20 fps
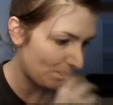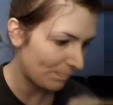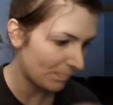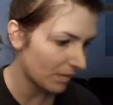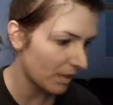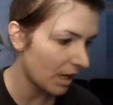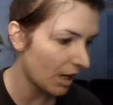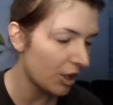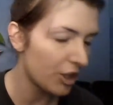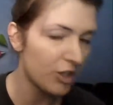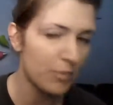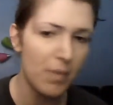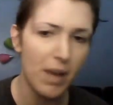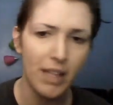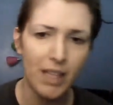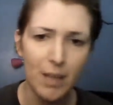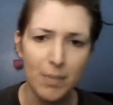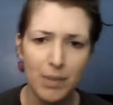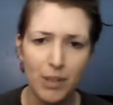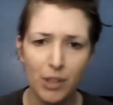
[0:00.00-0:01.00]
Gosh, my
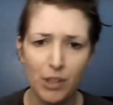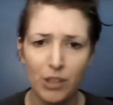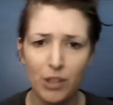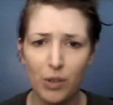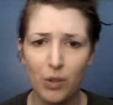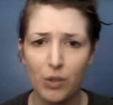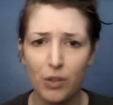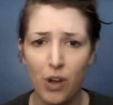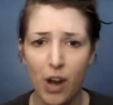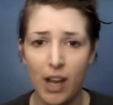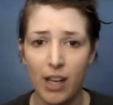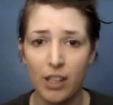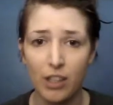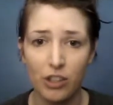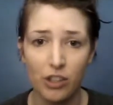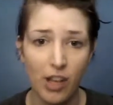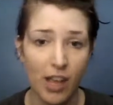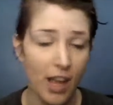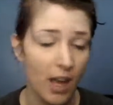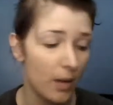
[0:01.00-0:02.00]
lips are so dry and
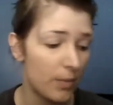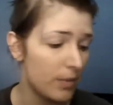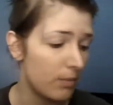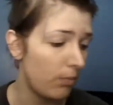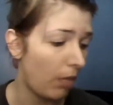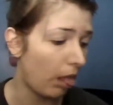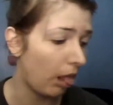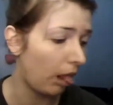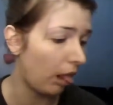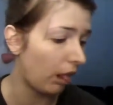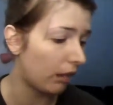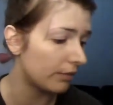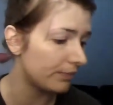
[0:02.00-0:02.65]
chapped. Ugh.